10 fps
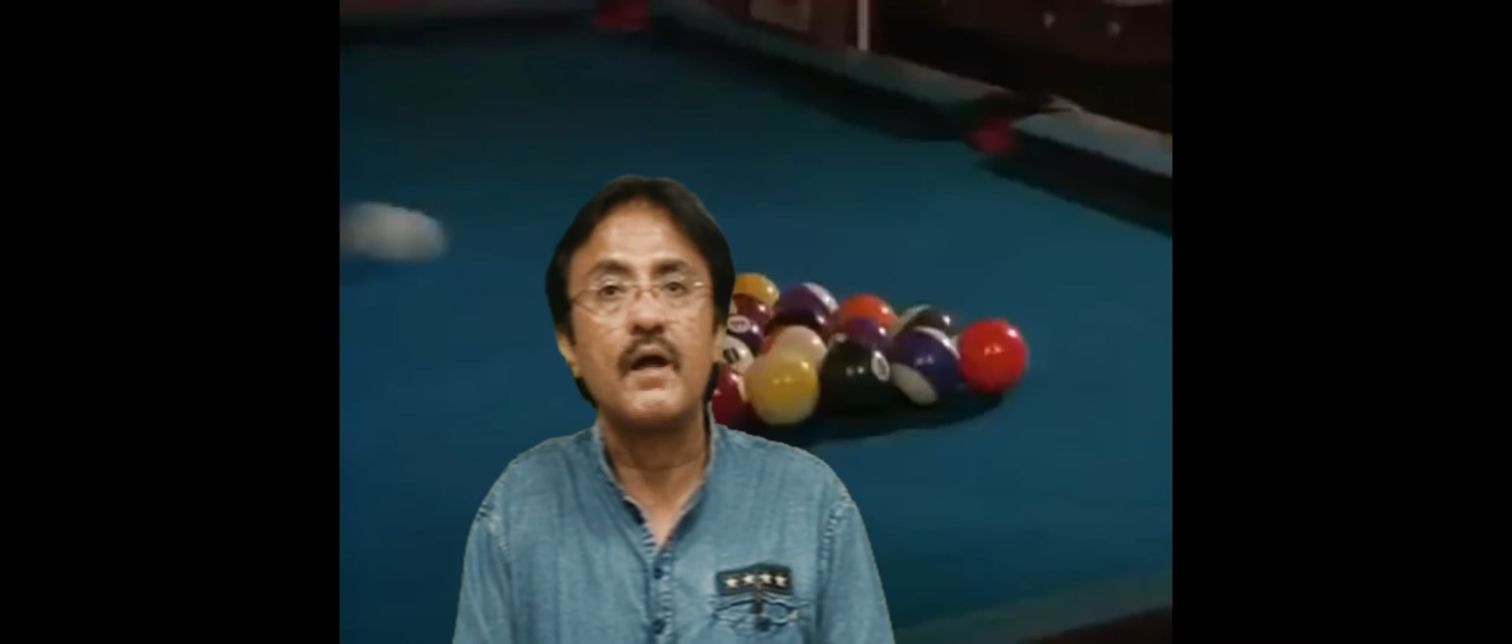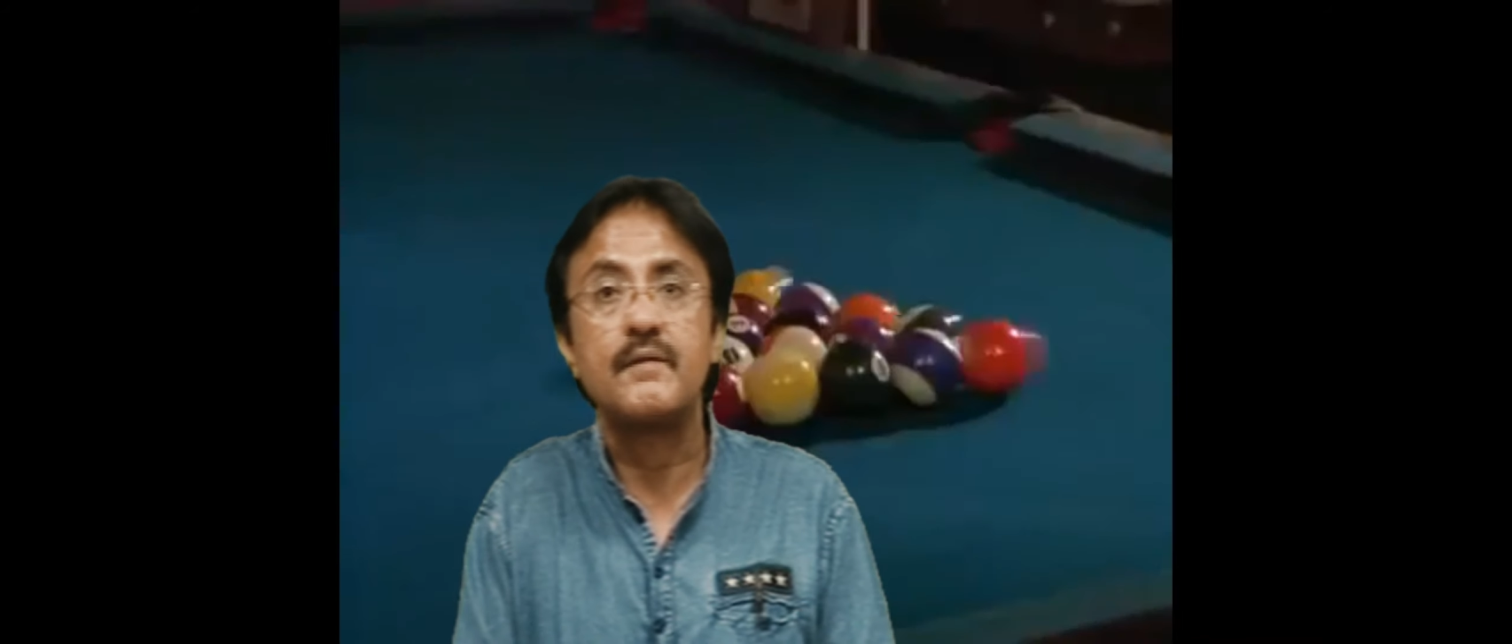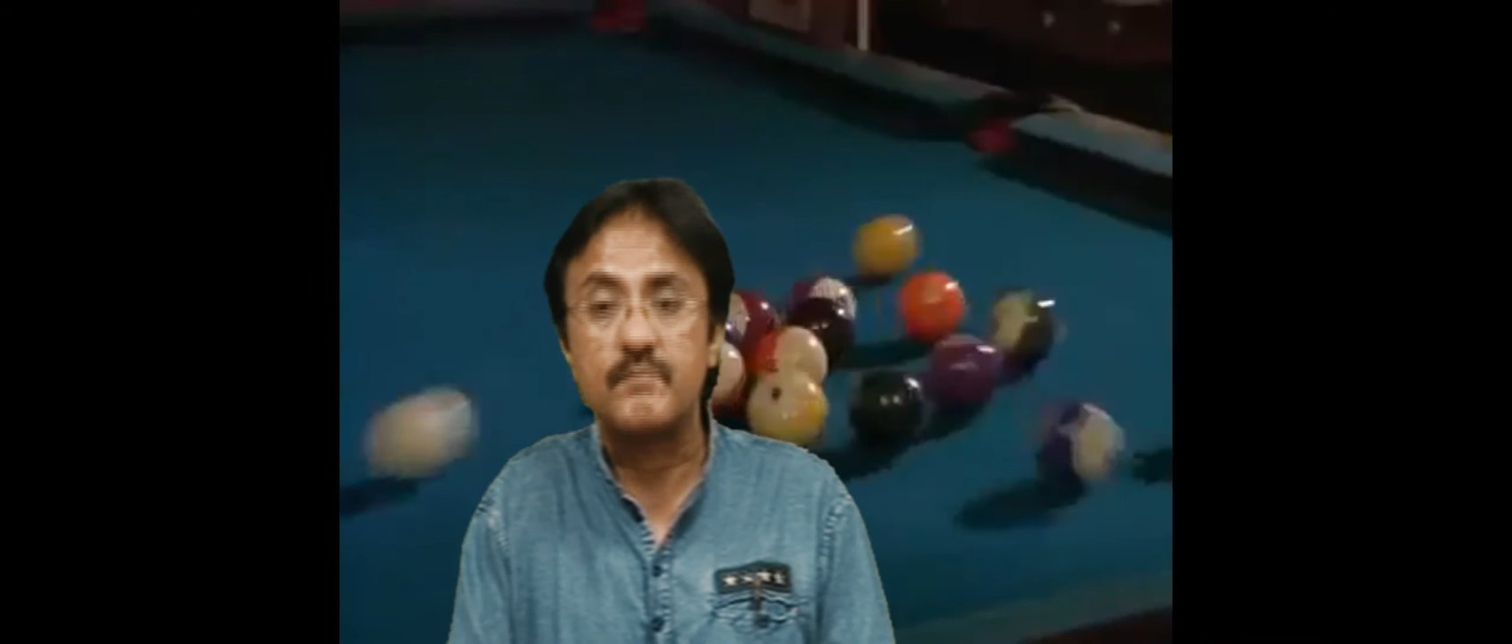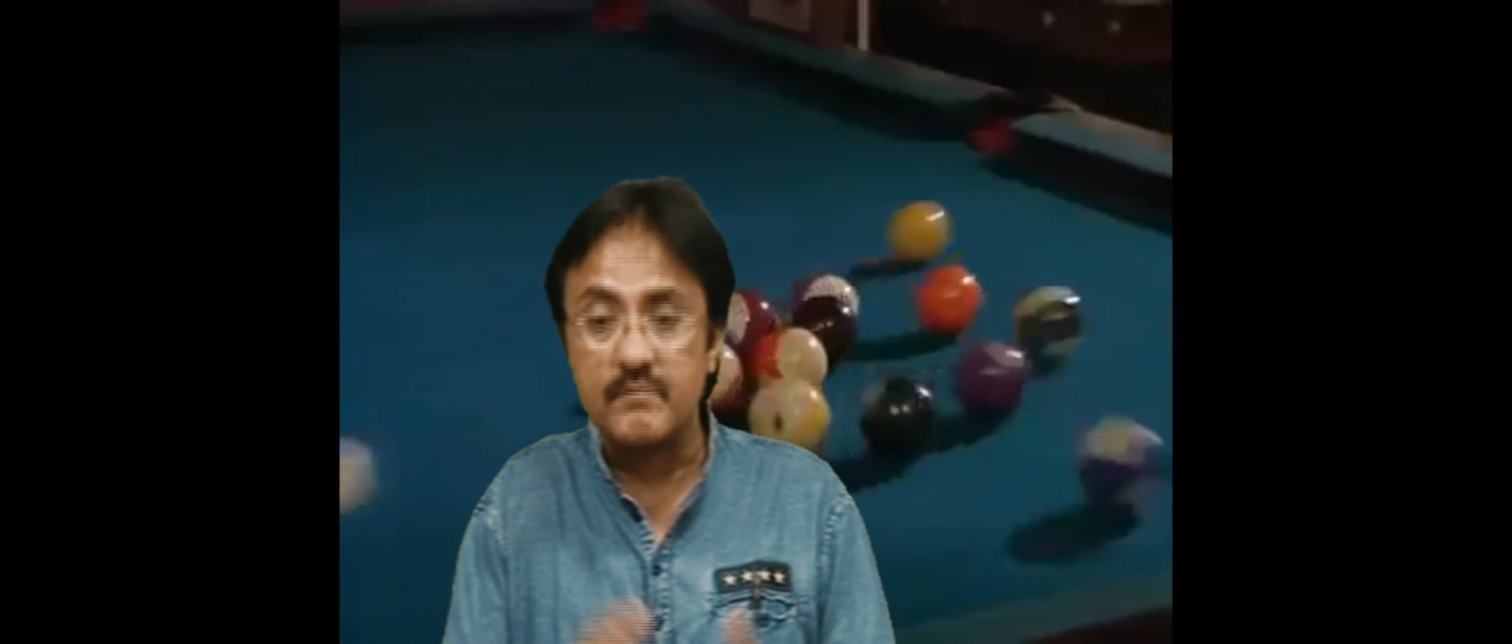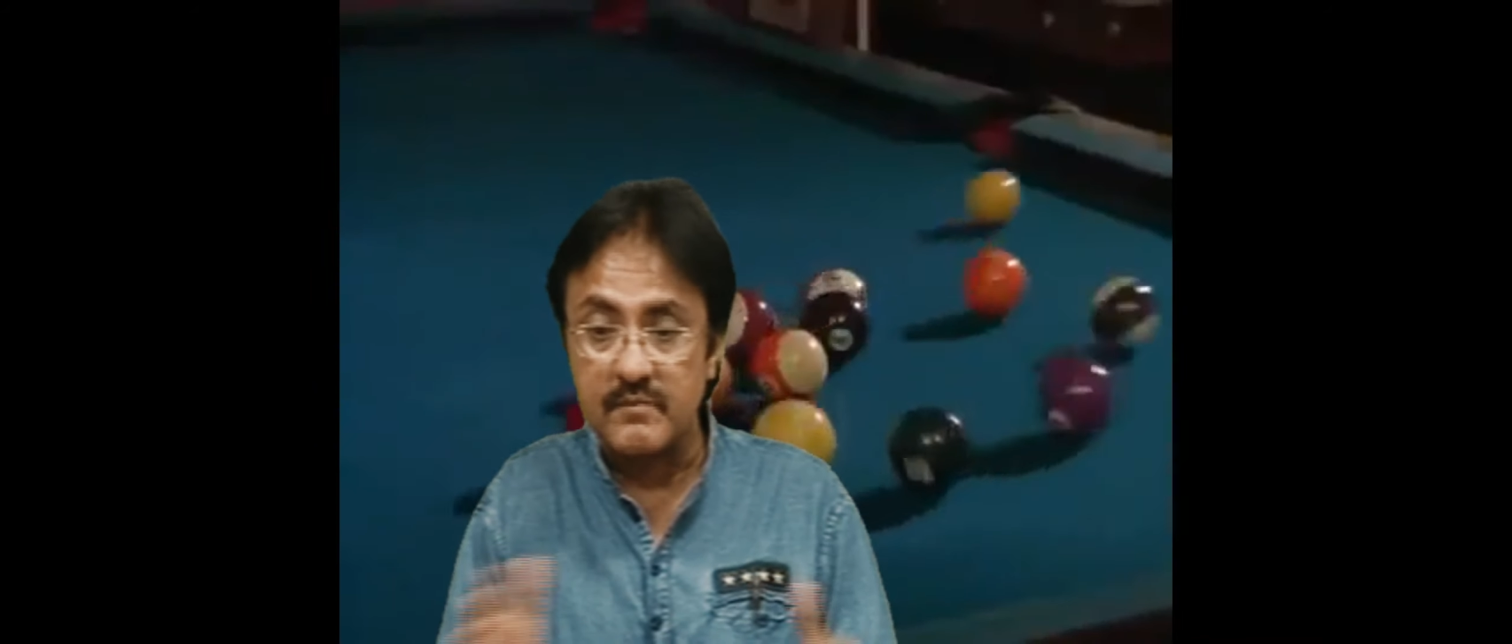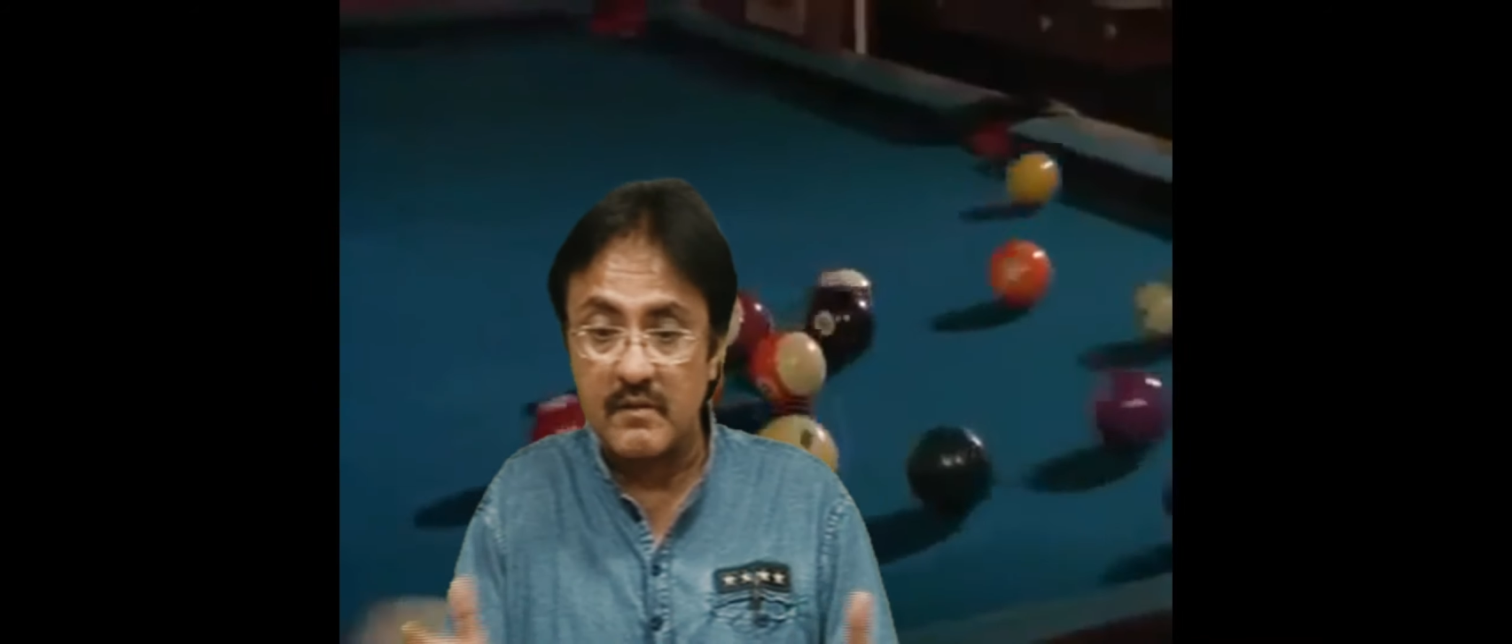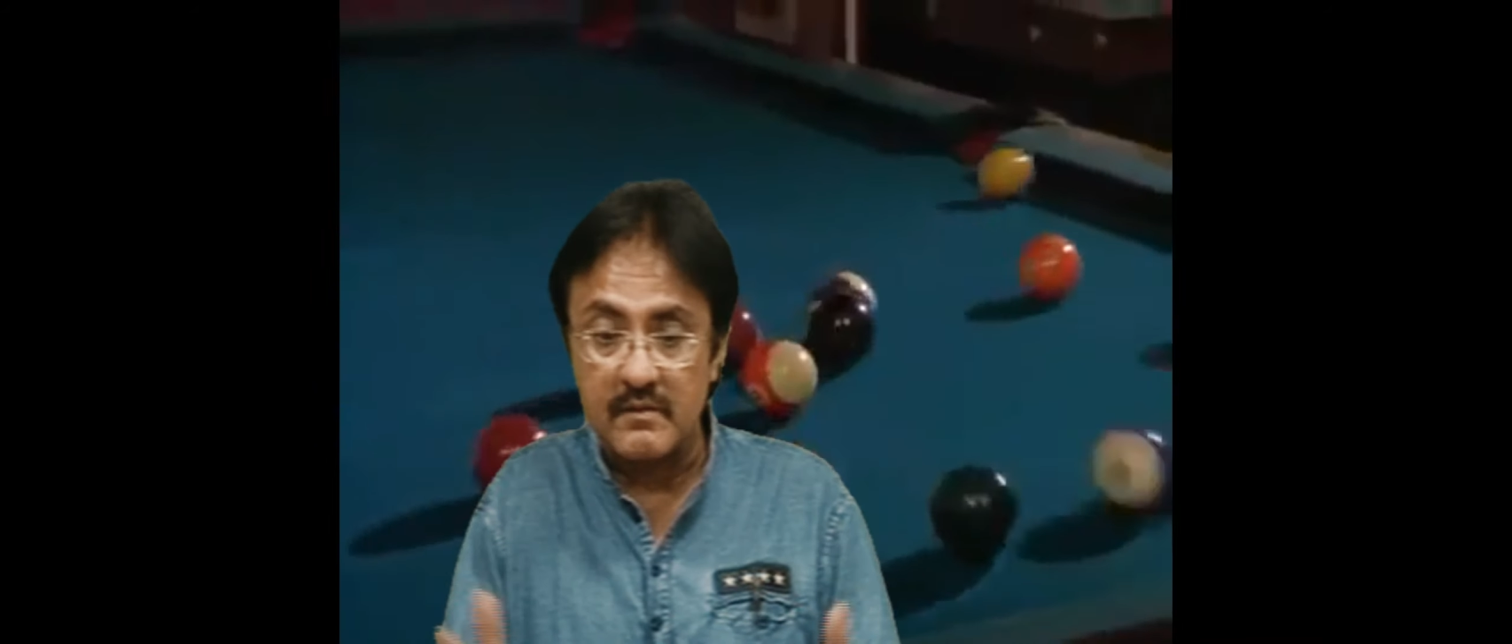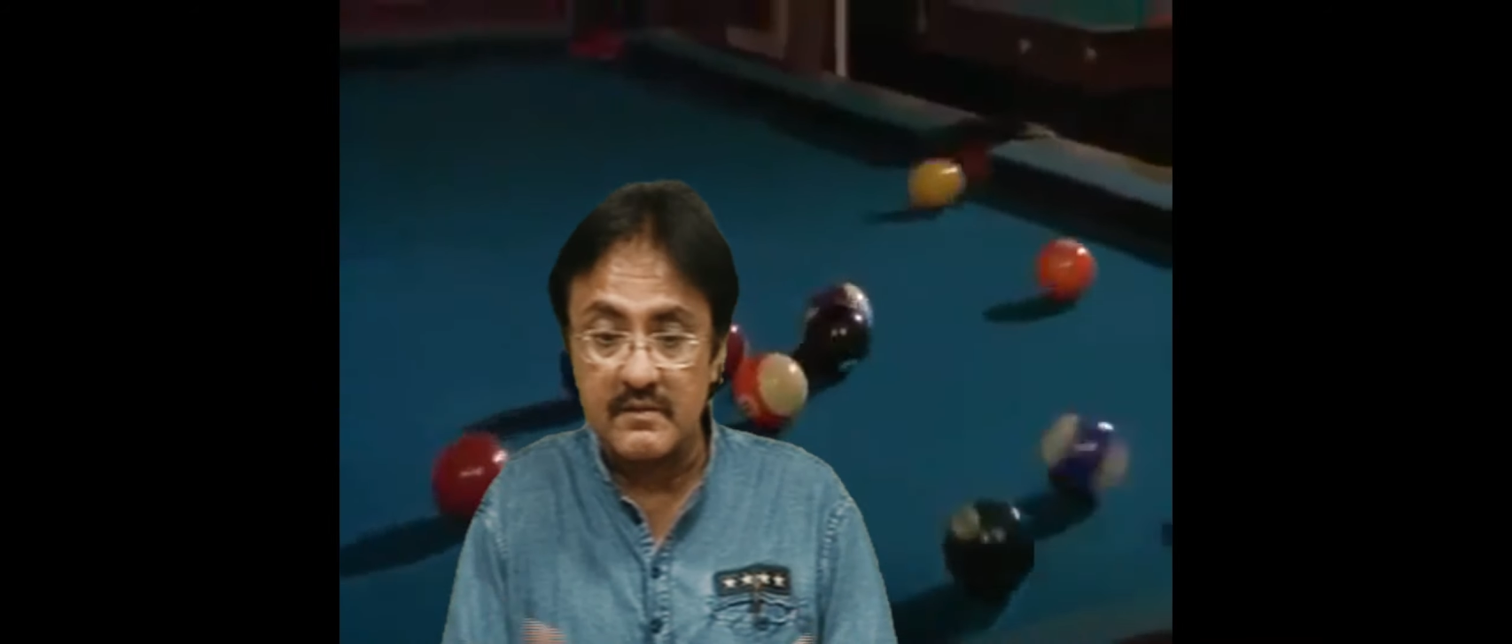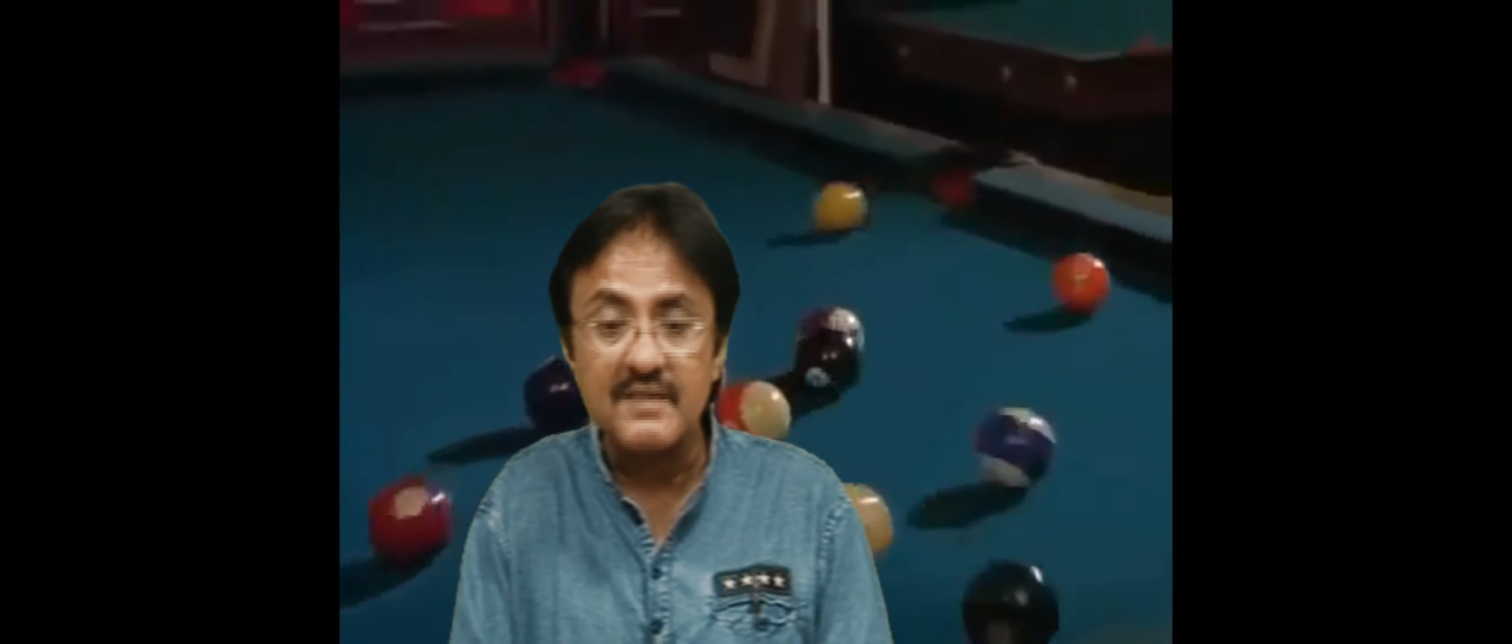and she and